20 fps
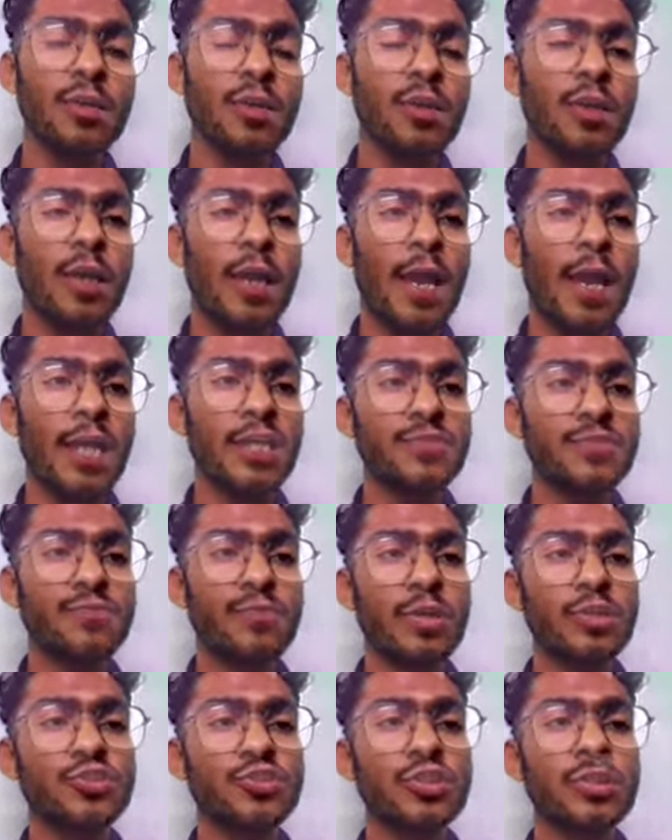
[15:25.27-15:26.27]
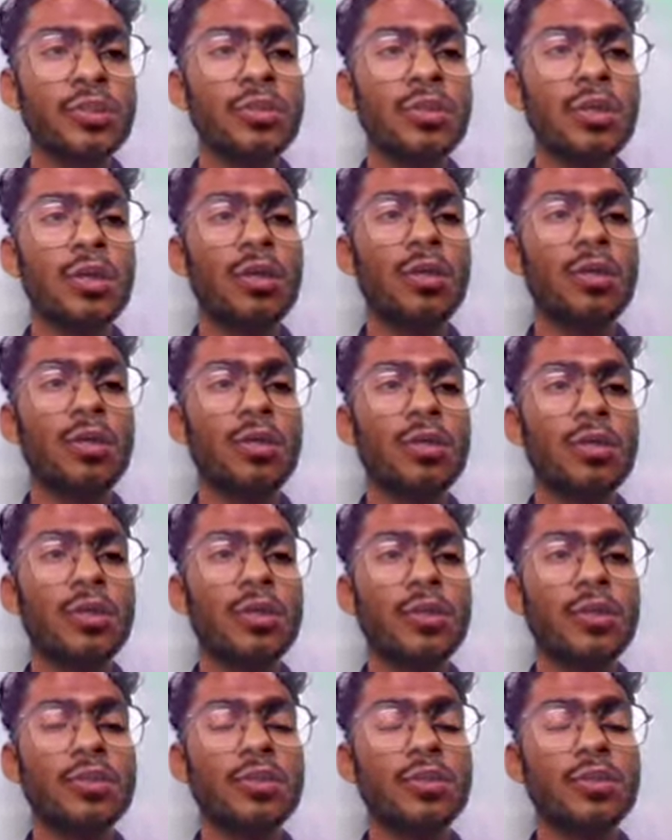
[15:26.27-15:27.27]
hash function uh,
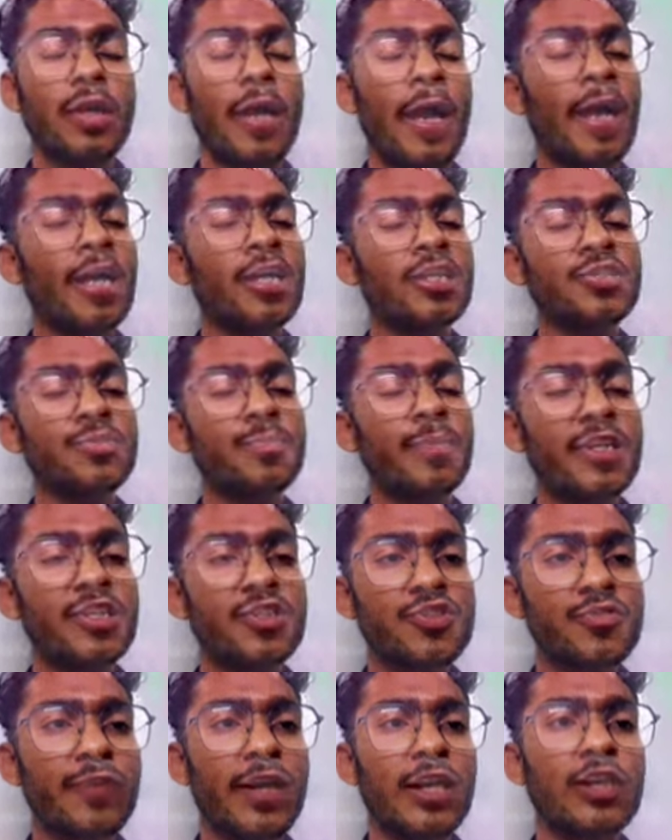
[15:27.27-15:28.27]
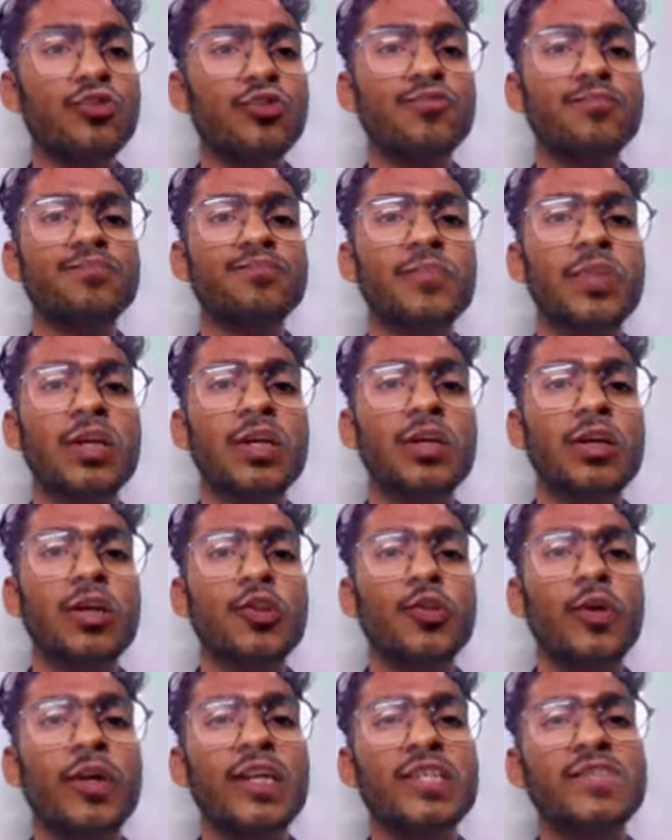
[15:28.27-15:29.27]
hash bits value. So
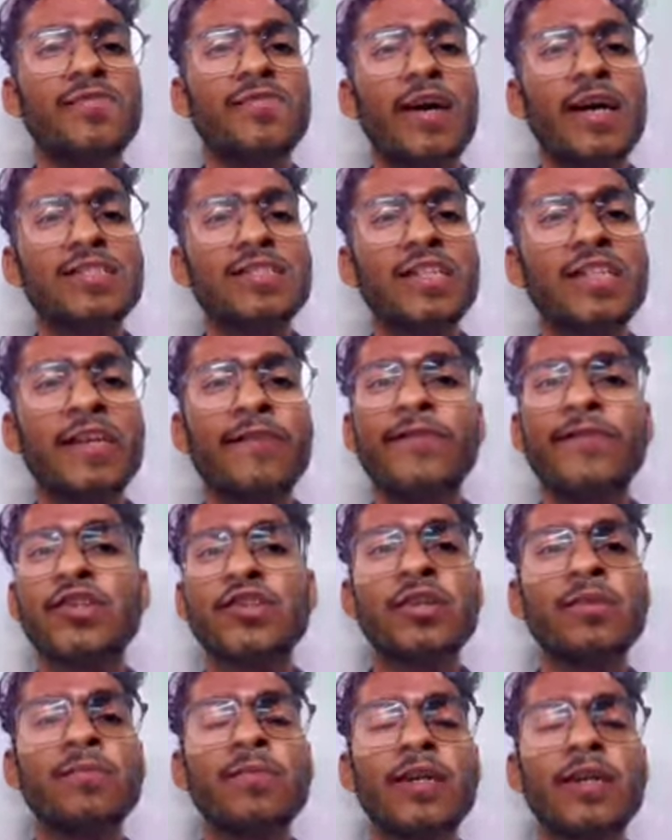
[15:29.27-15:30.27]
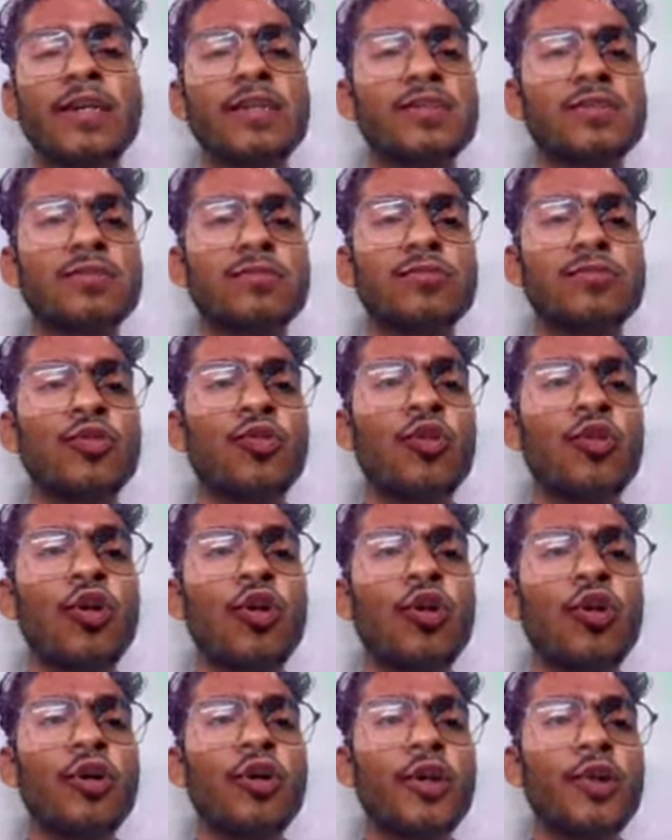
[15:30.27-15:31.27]
it is fast and efficient but is no
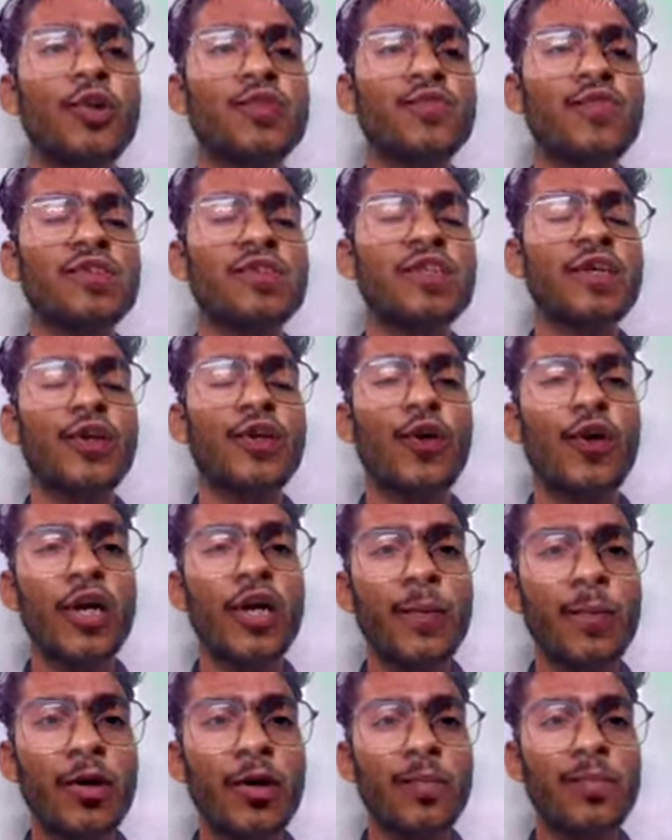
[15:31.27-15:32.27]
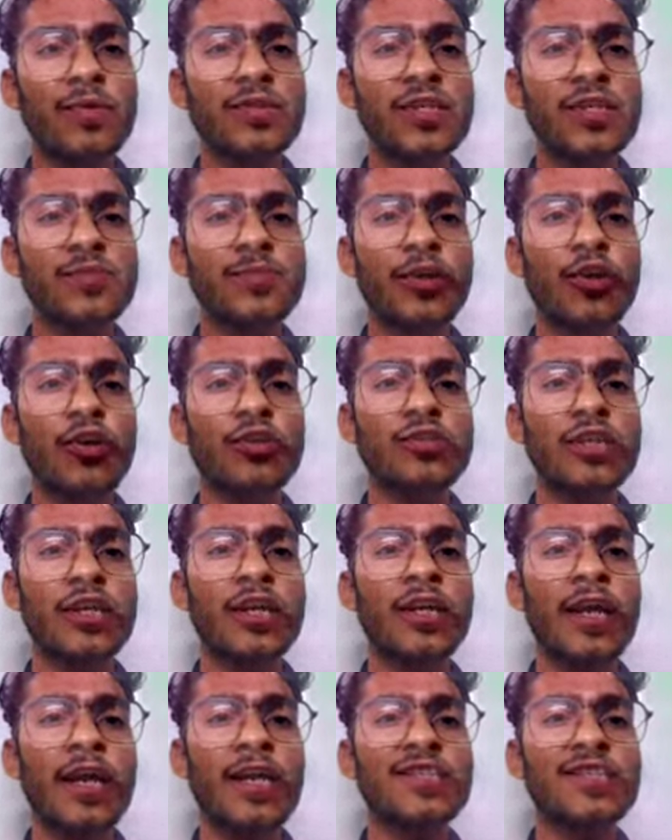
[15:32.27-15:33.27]
longer used for security purposes because it
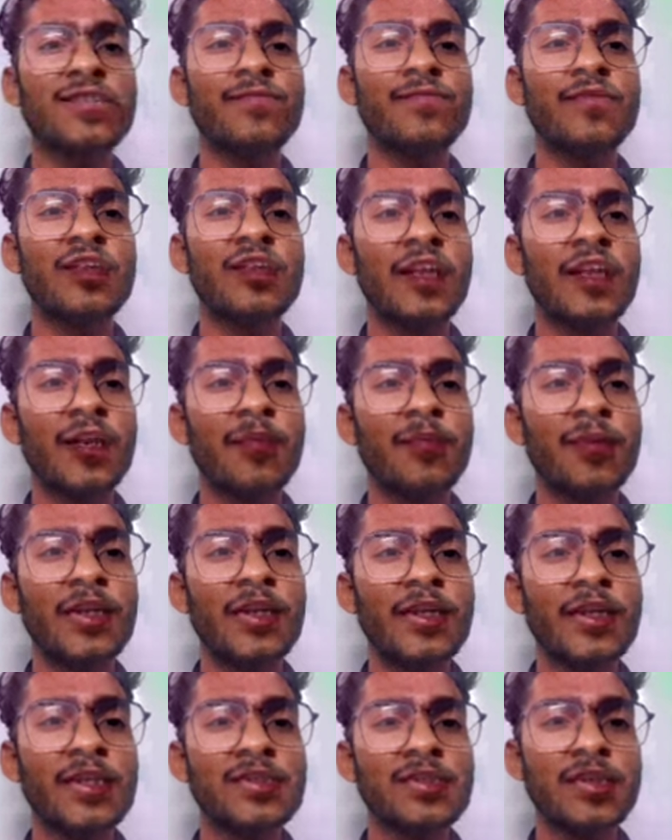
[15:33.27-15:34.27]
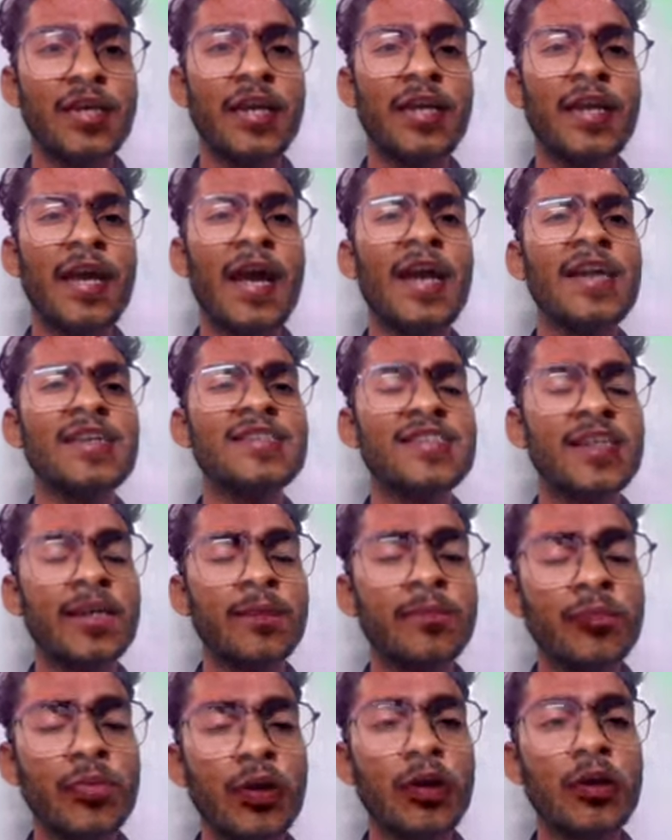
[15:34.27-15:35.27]
had some vulnerabilities. It had
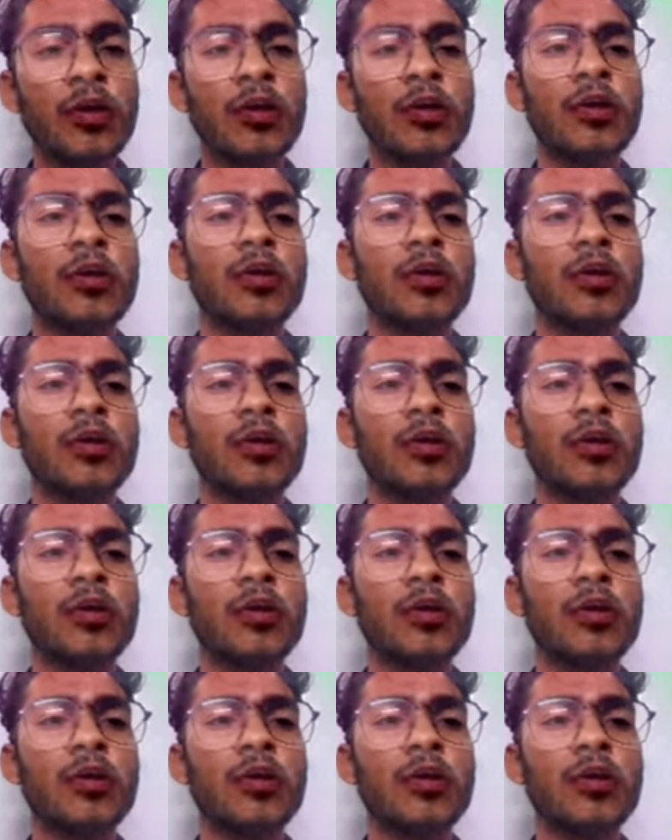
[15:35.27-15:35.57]
some uh,